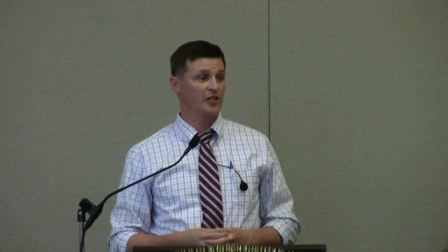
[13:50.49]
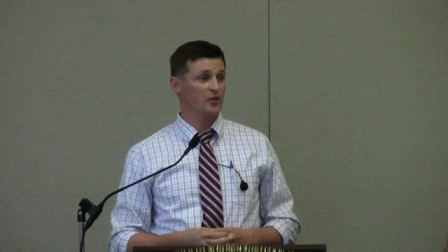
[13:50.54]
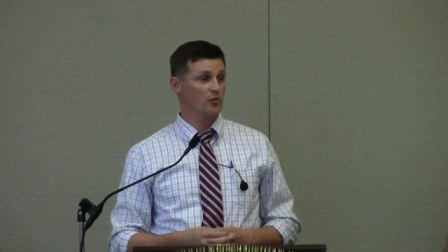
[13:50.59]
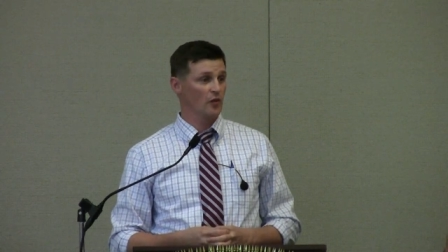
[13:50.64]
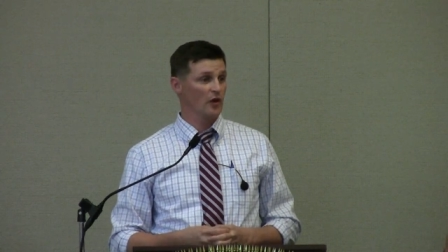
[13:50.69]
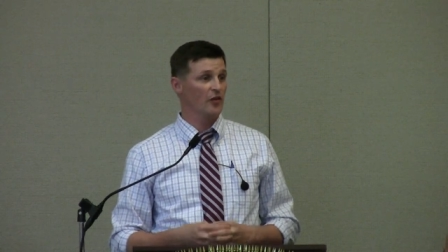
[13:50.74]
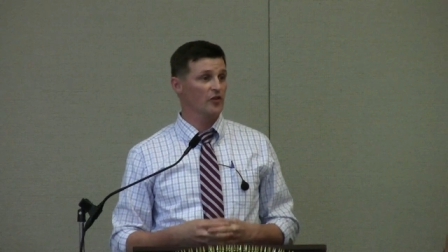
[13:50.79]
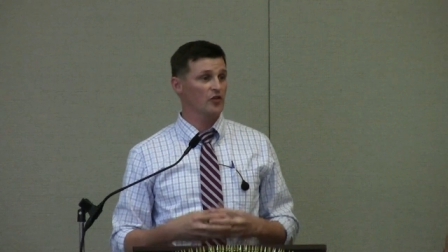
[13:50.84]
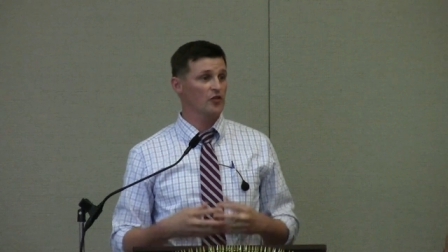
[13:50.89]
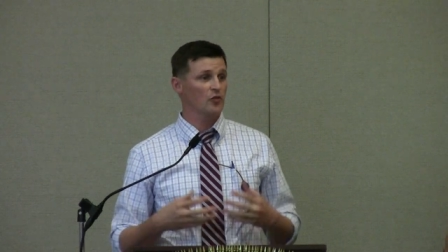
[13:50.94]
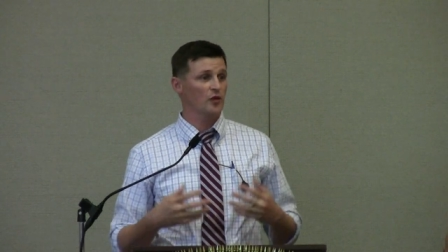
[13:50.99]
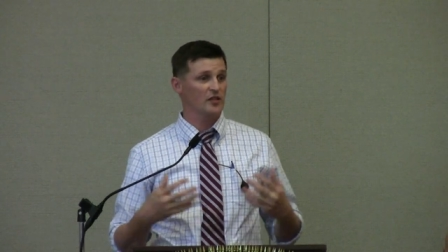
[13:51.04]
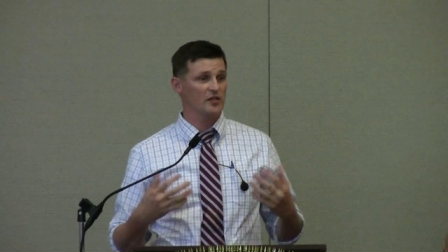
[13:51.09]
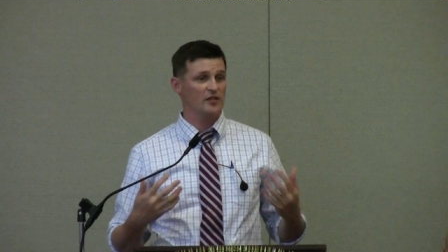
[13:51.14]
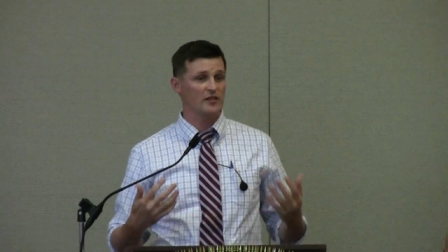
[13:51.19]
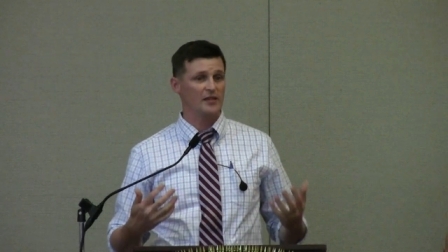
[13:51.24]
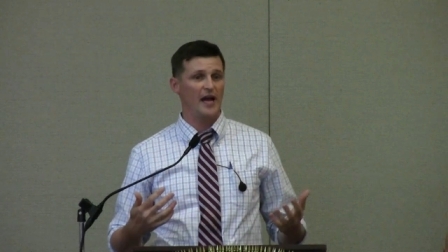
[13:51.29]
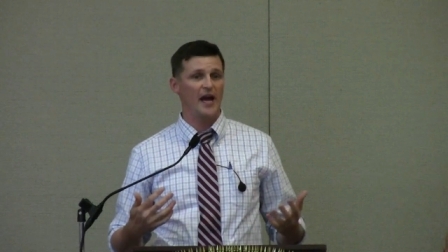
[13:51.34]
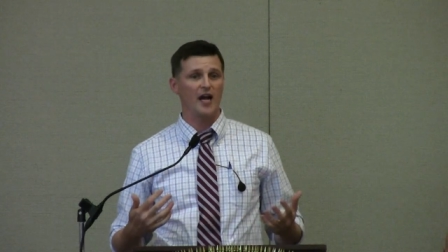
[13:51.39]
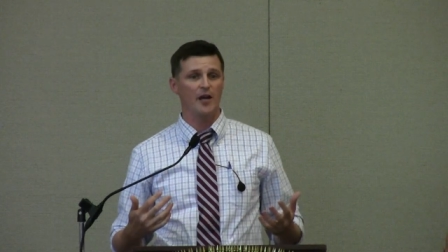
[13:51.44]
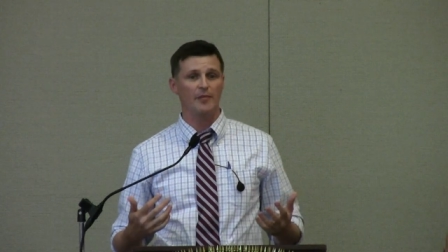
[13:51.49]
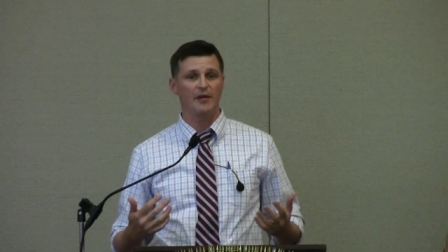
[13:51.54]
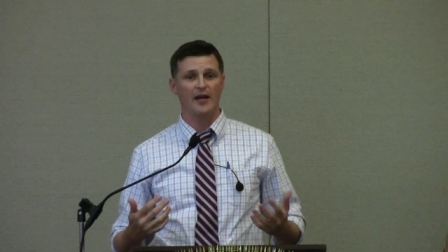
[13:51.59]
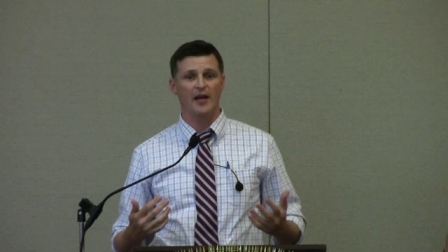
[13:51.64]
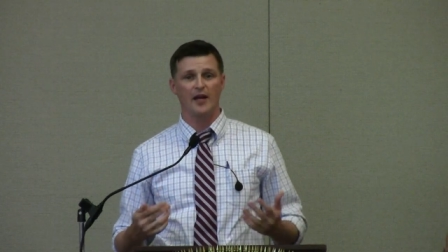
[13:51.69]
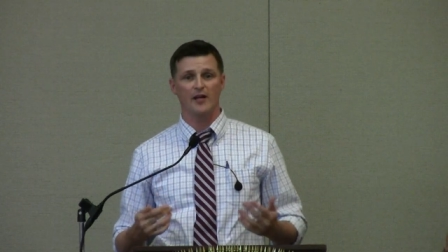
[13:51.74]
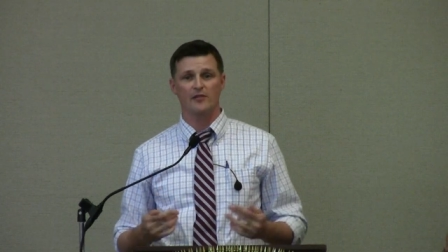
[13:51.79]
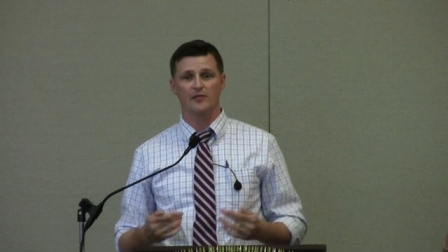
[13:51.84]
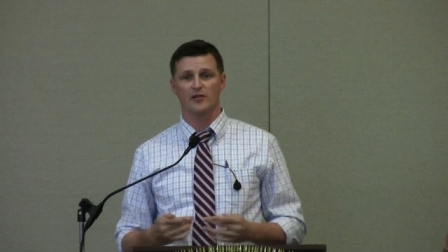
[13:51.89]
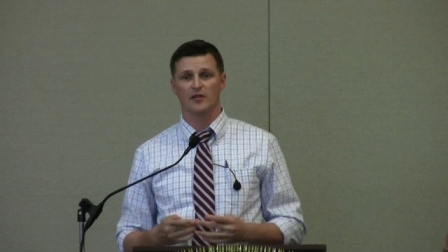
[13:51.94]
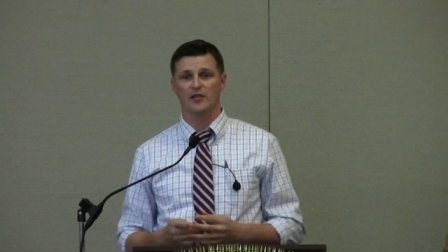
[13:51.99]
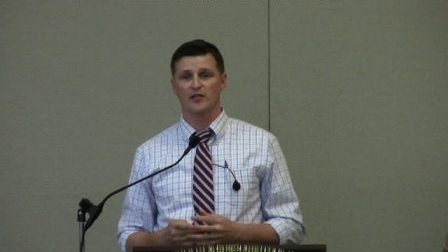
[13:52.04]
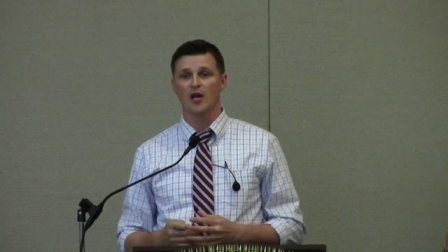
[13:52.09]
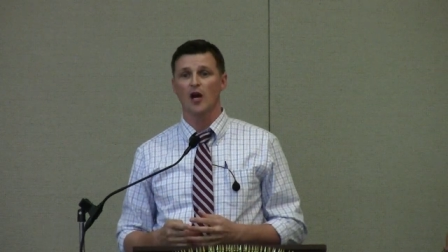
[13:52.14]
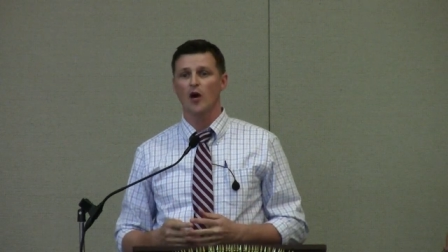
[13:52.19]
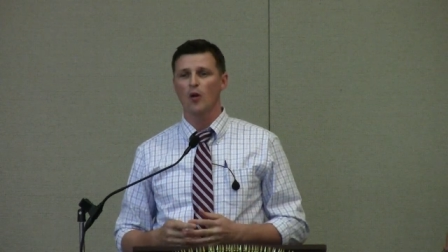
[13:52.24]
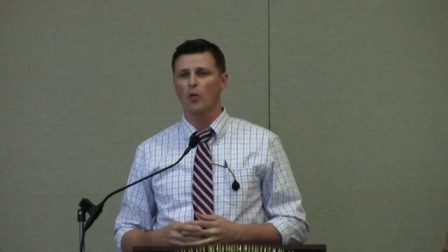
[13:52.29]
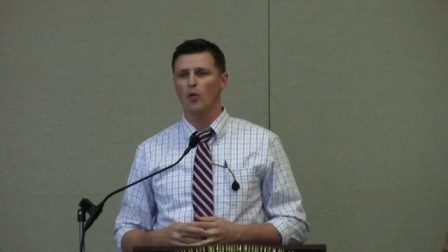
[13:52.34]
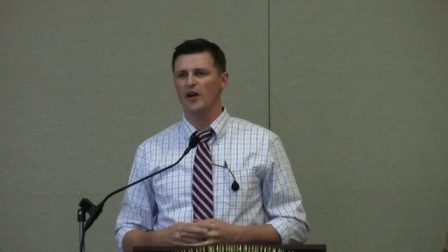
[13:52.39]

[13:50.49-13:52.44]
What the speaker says: Because one of those questions that had to be answered is,